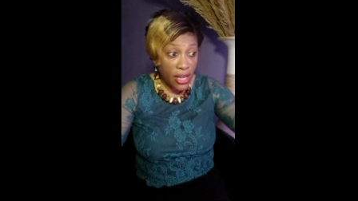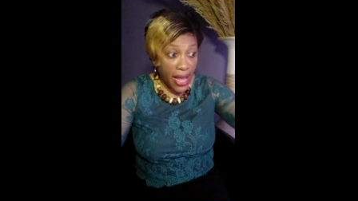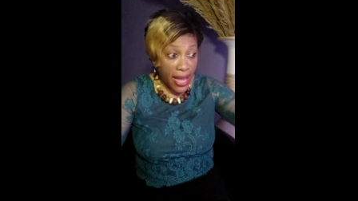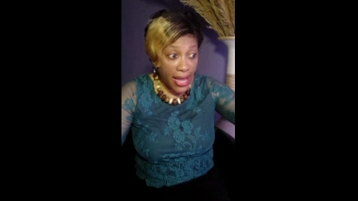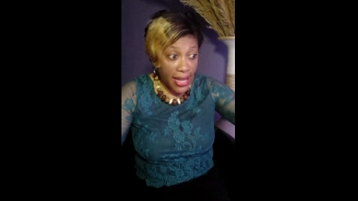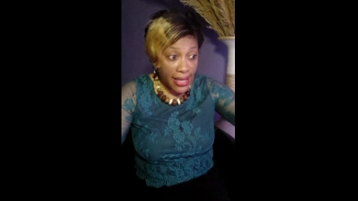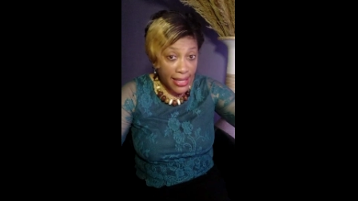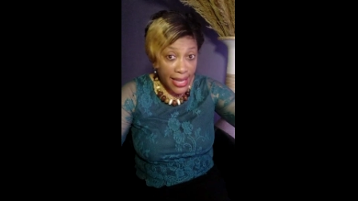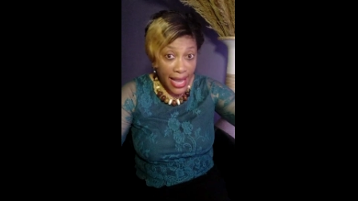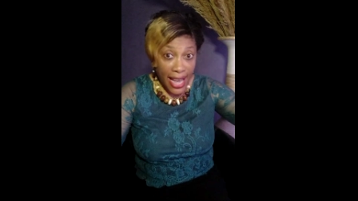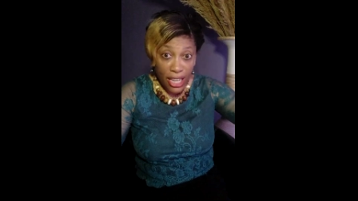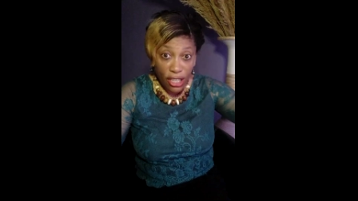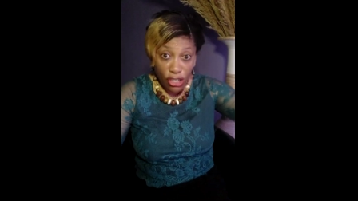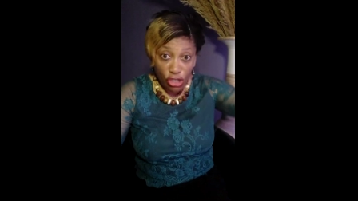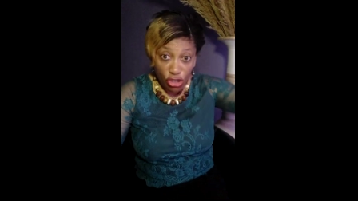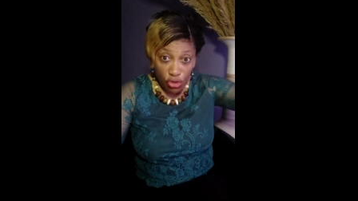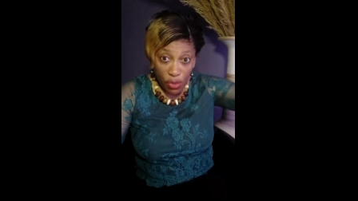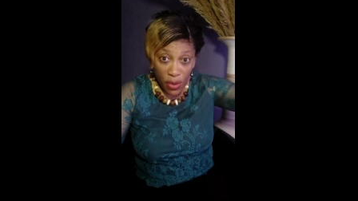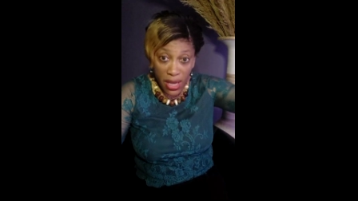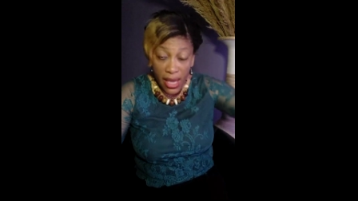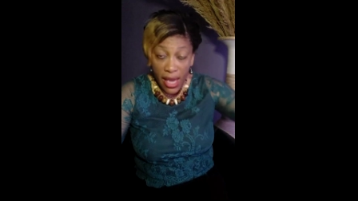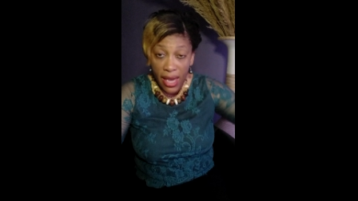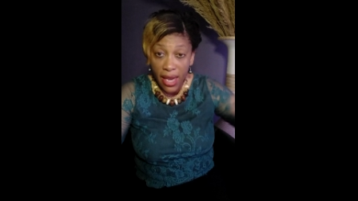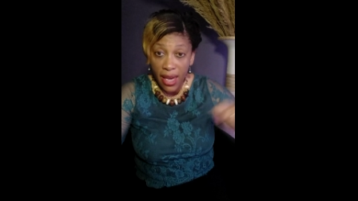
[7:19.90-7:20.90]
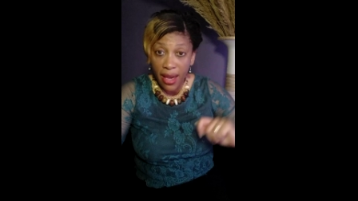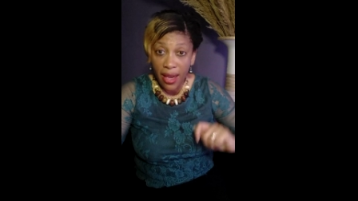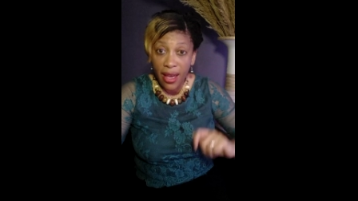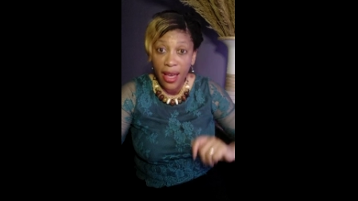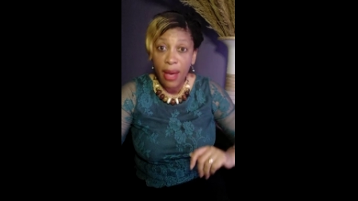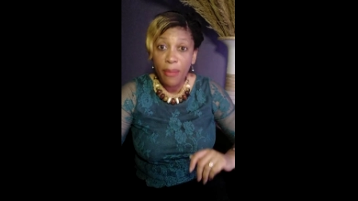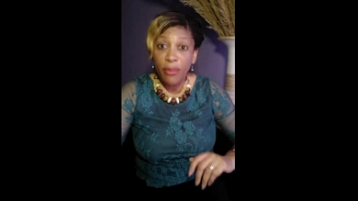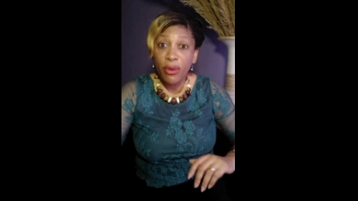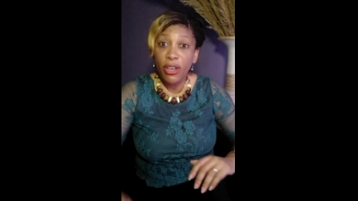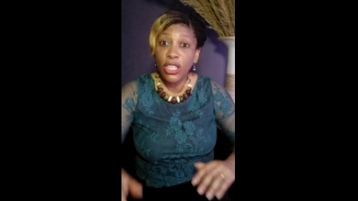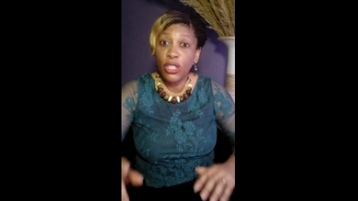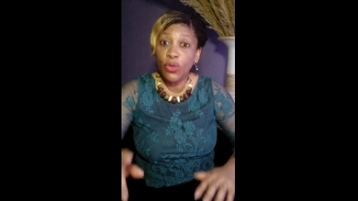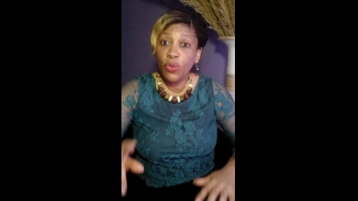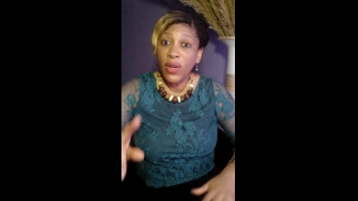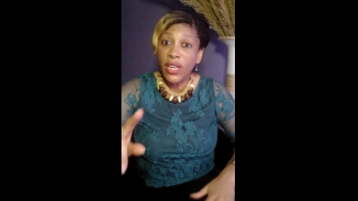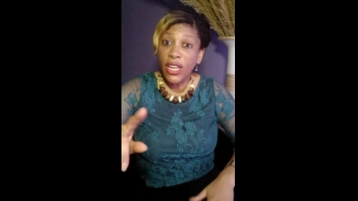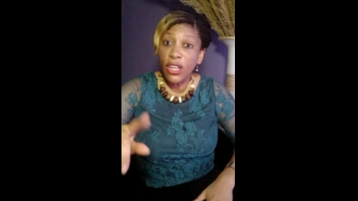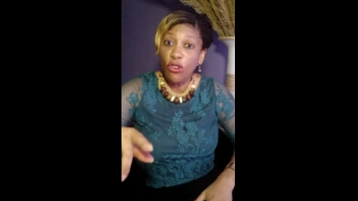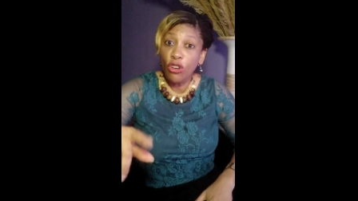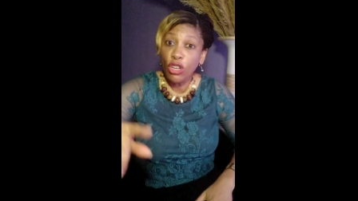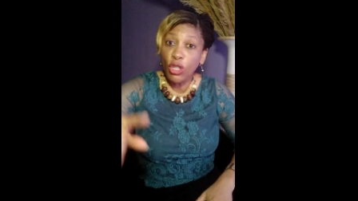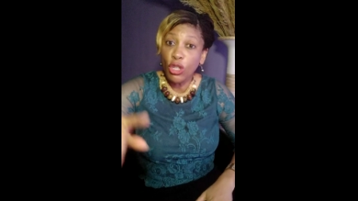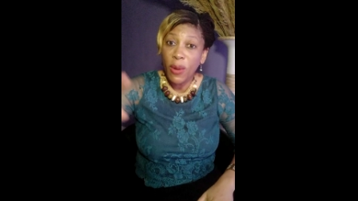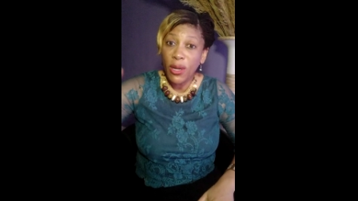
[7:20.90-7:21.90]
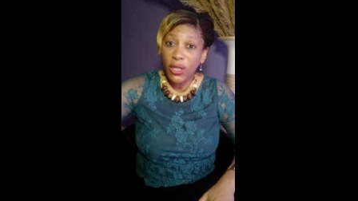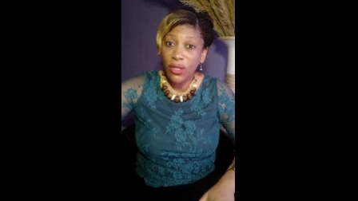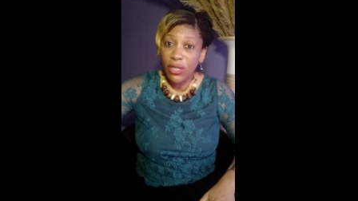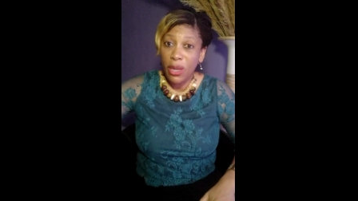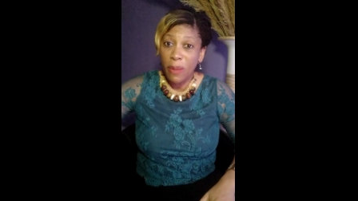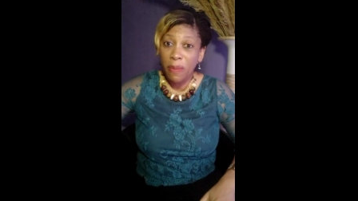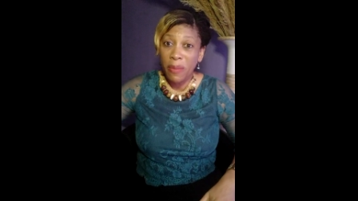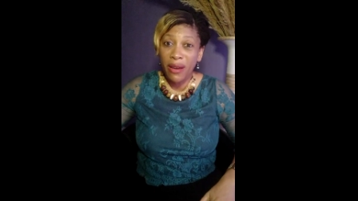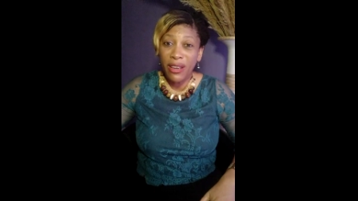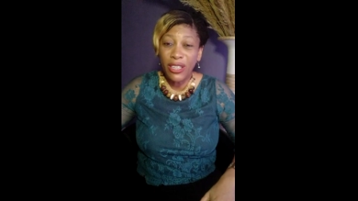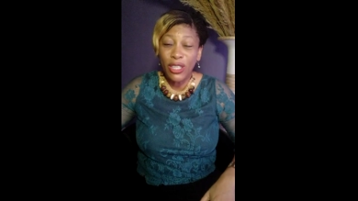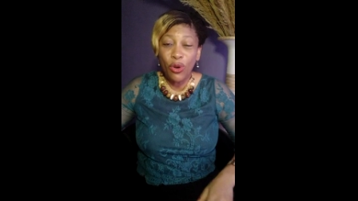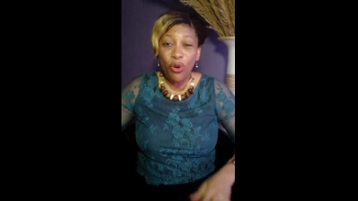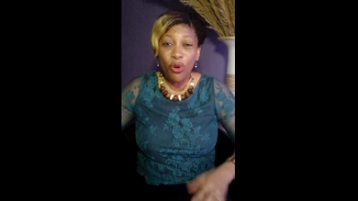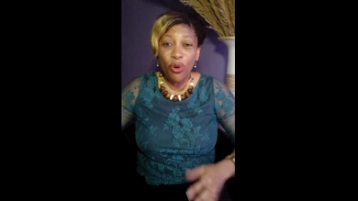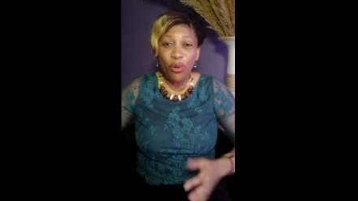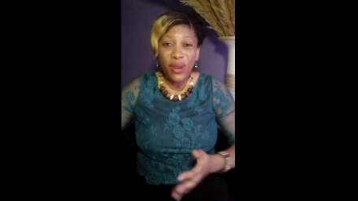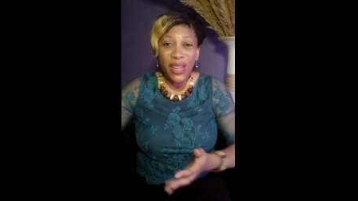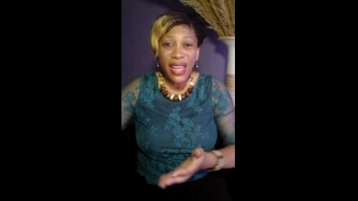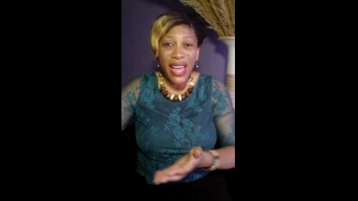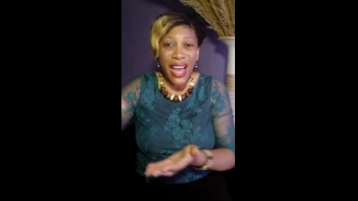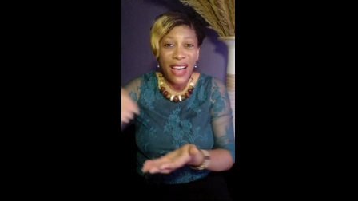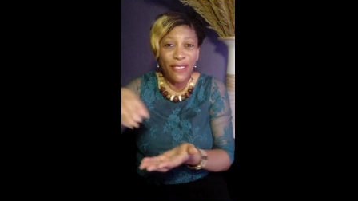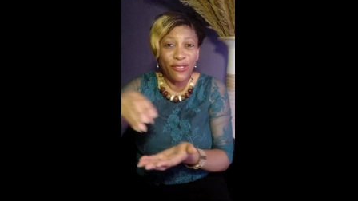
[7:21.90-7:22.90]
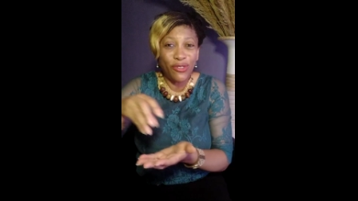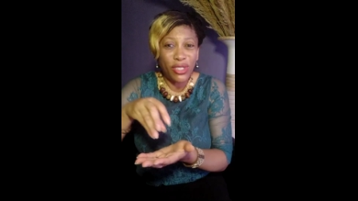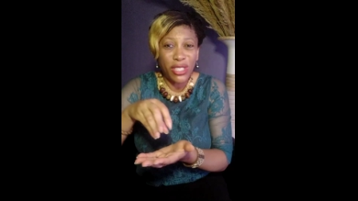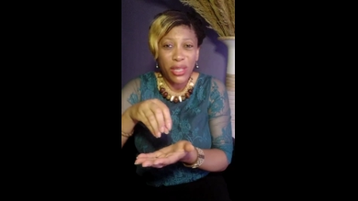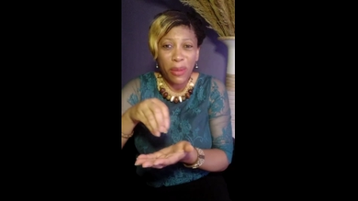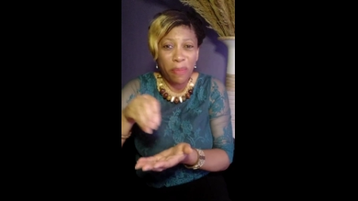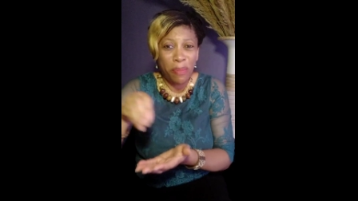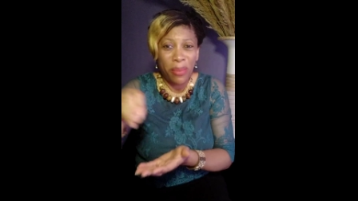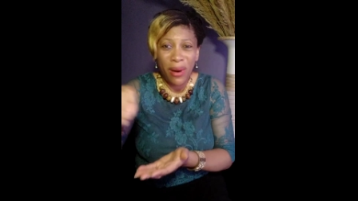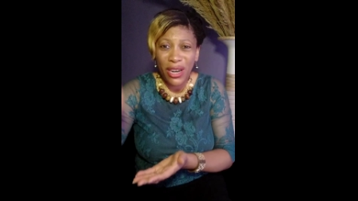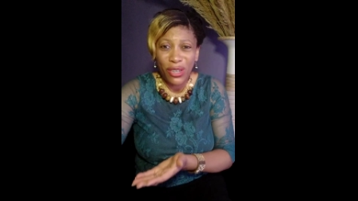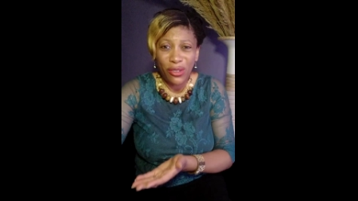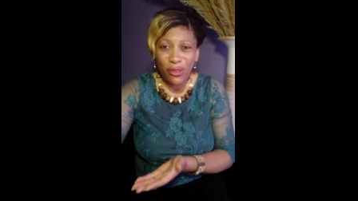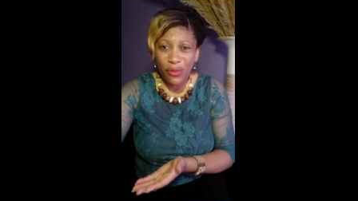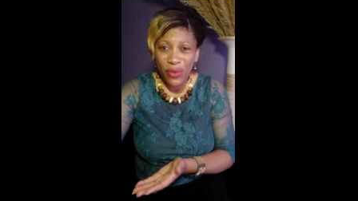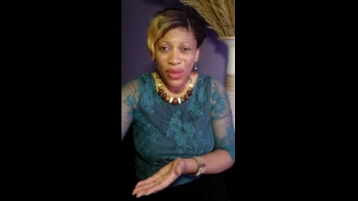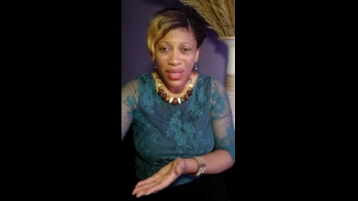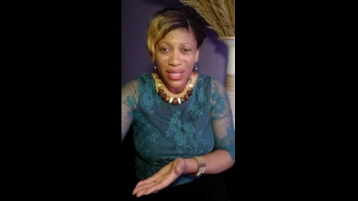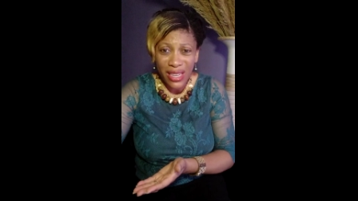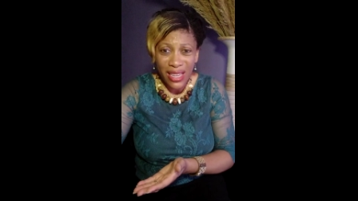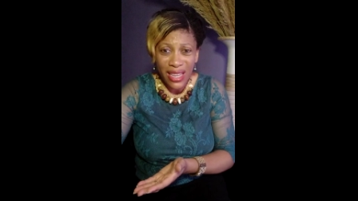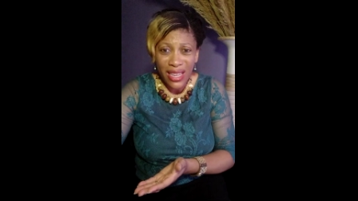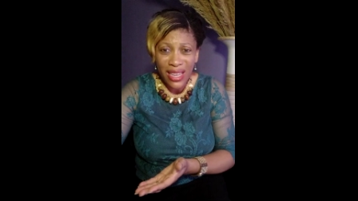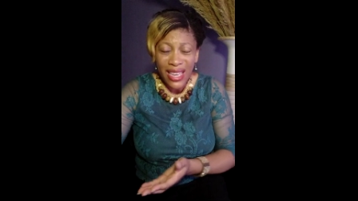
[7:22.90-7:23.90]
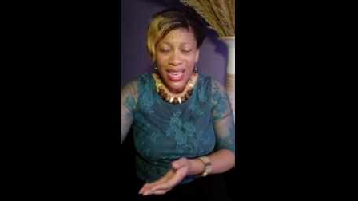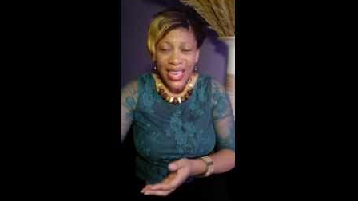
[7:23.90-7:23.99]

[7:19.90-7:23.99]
Eat and drink here. Because when it goes back to the parents, they only have just a part of it.